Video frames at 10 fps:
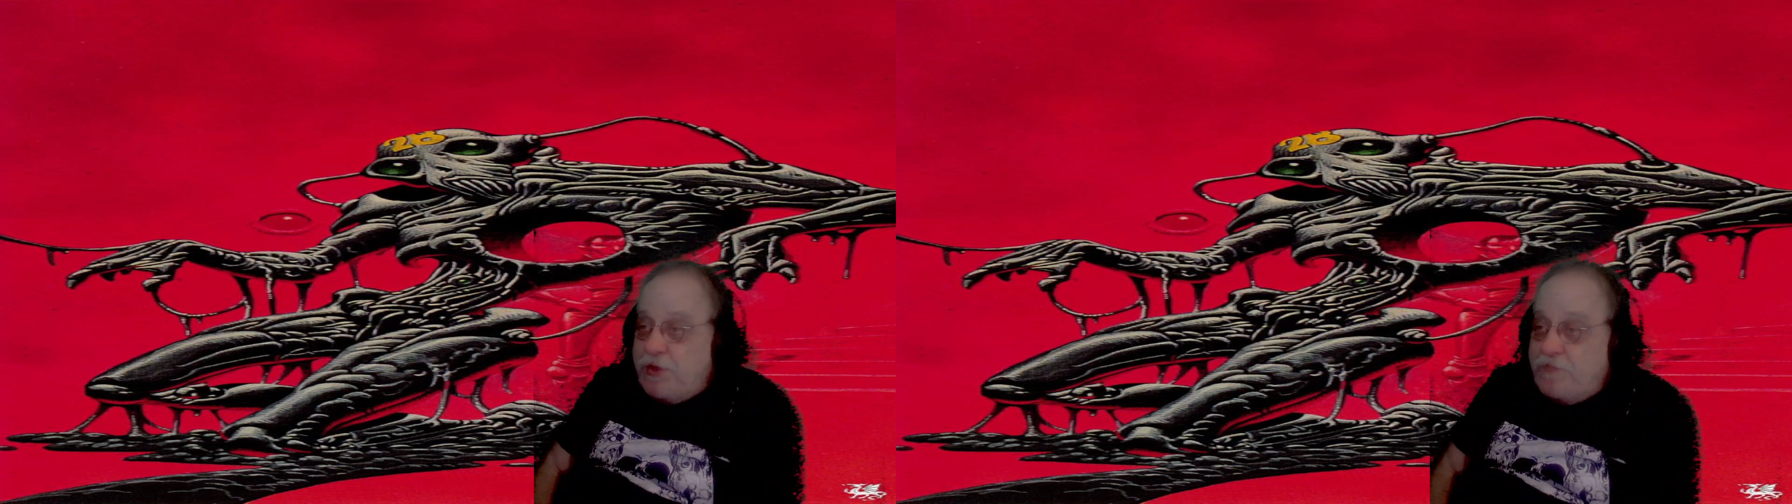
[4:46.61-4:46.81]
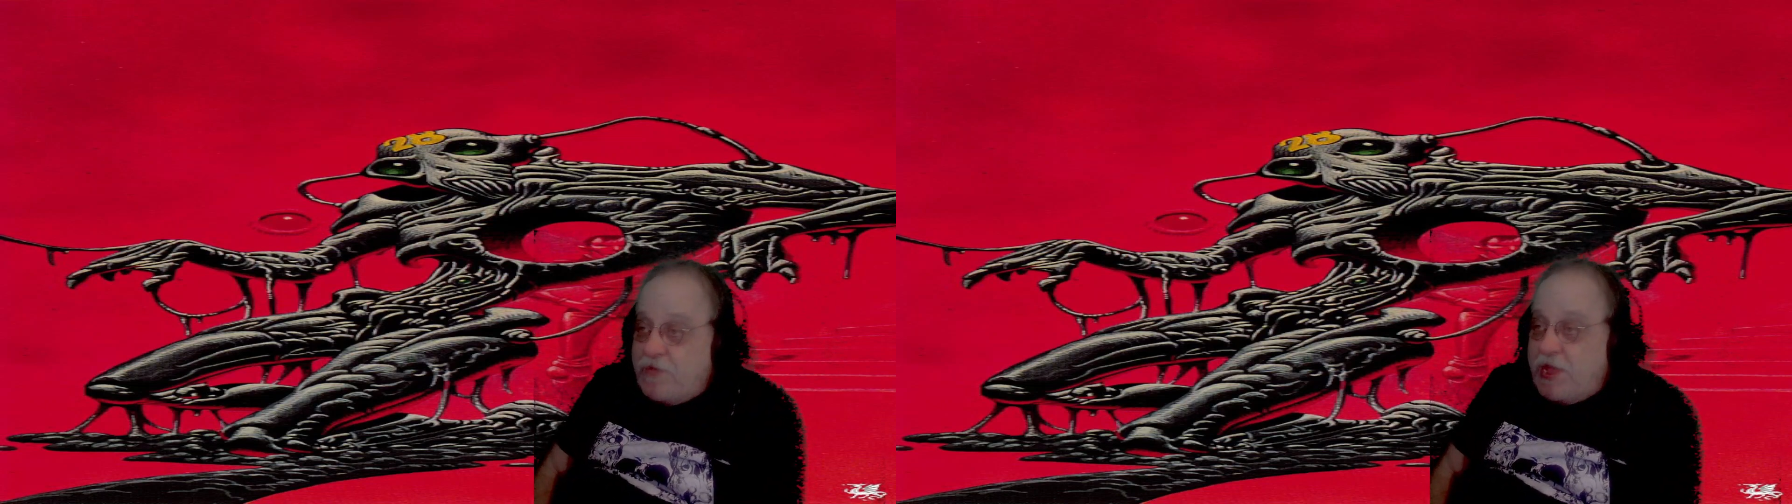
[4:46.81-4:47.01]

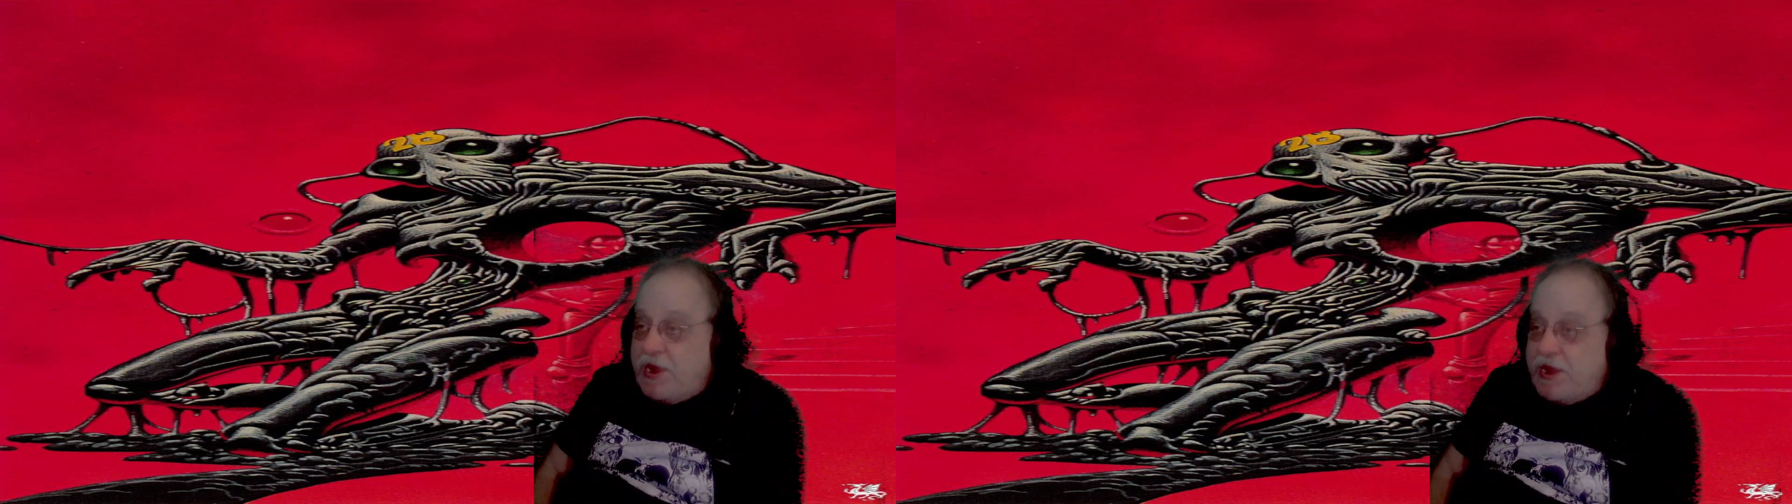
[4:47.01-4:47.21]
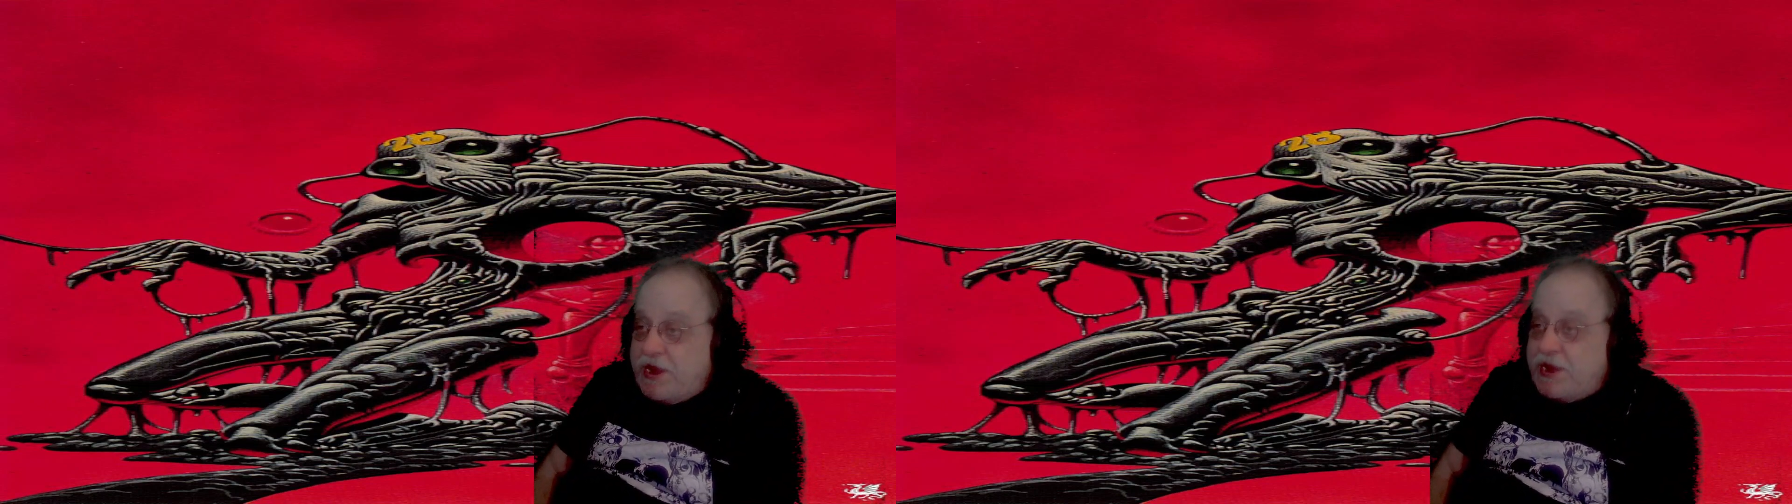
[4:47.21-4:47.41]

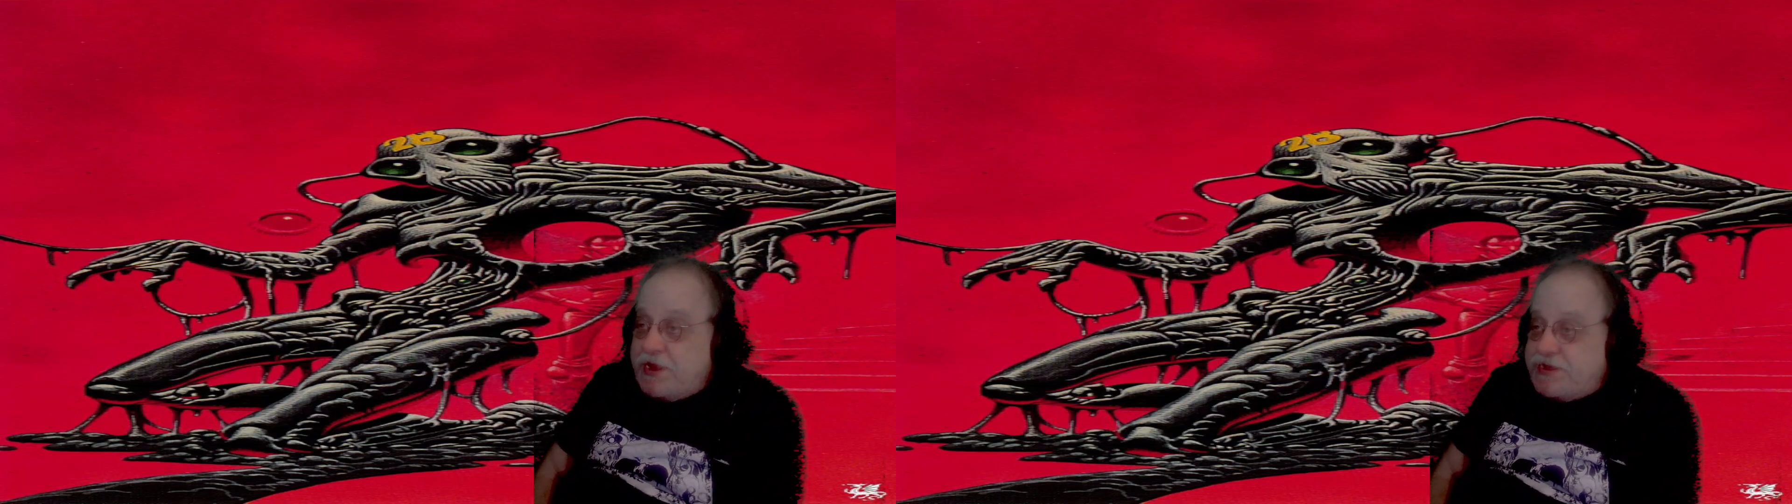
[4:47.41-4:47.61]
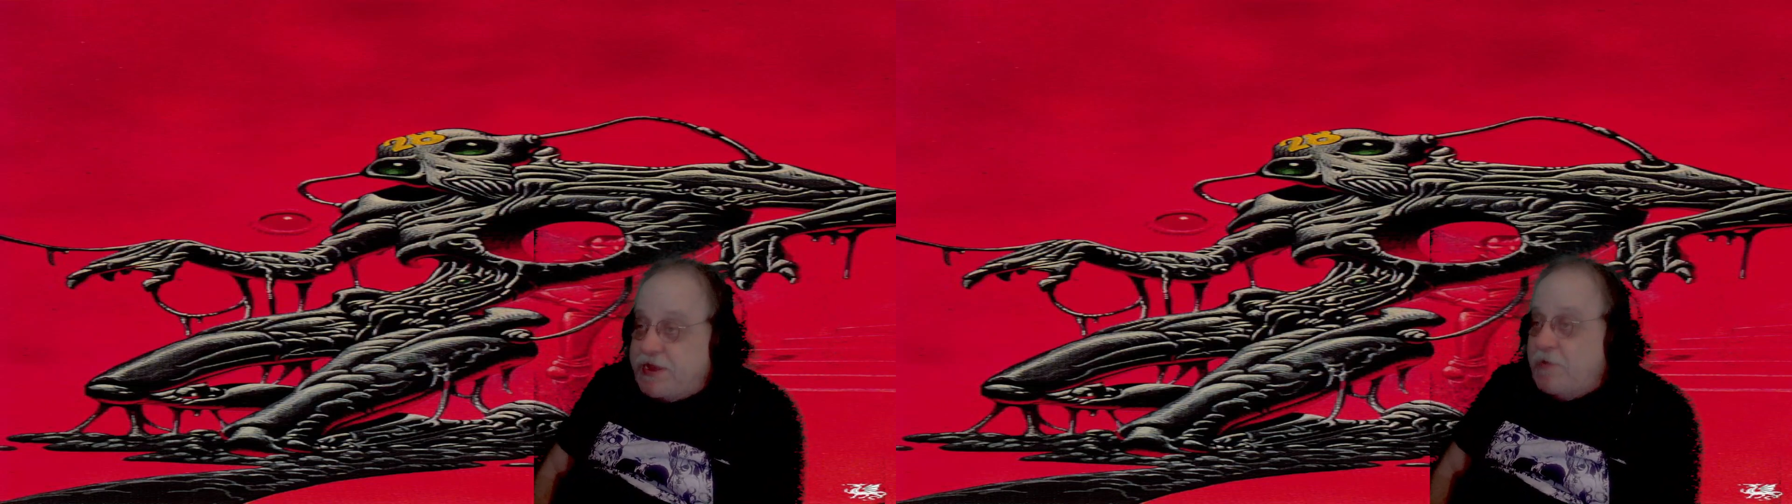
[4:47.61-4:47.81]
fun in
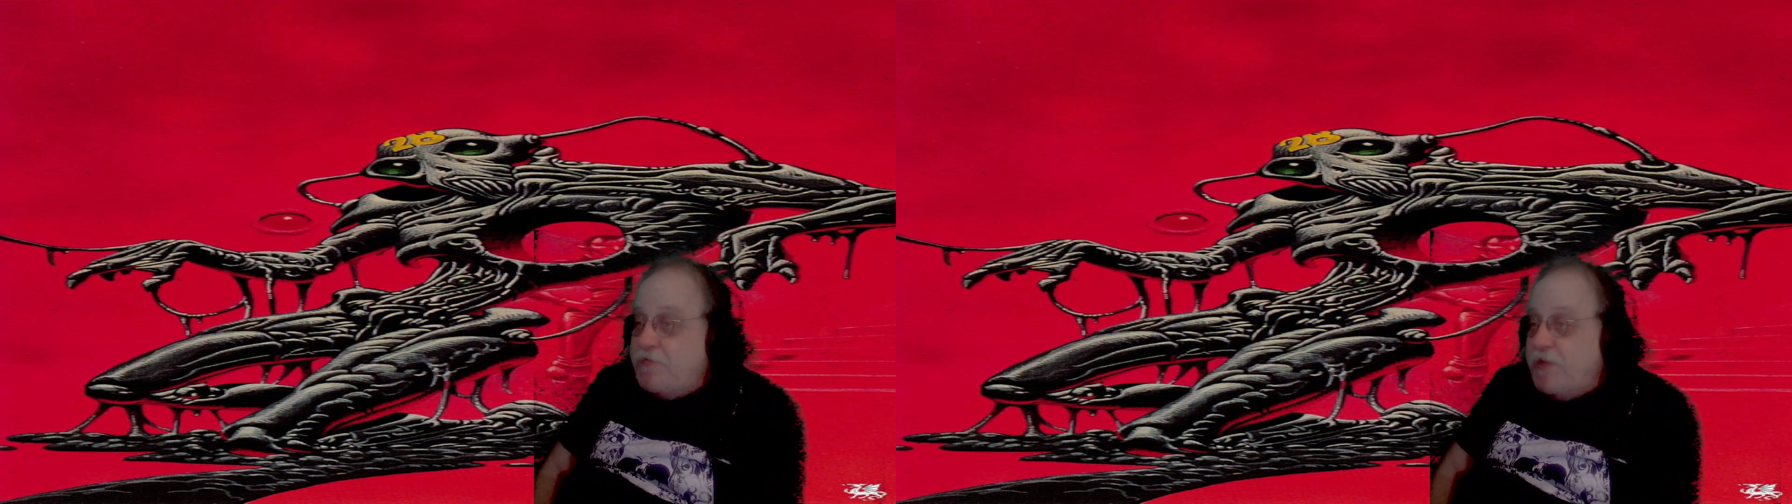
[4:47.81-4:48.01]
itself.